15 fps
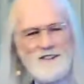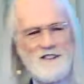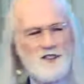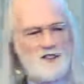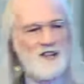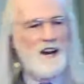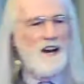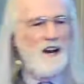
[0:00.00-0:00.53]

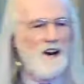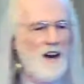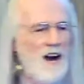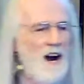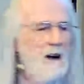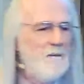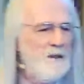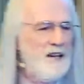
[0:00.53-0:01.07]
share
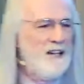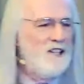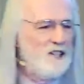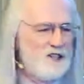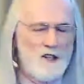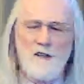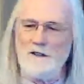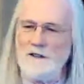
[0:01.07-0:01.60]
how many
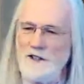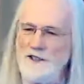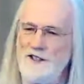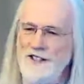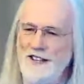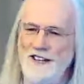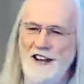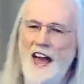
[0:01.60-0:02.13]
servers
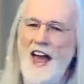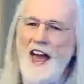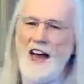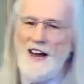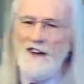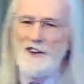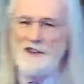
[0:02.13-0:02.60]
it has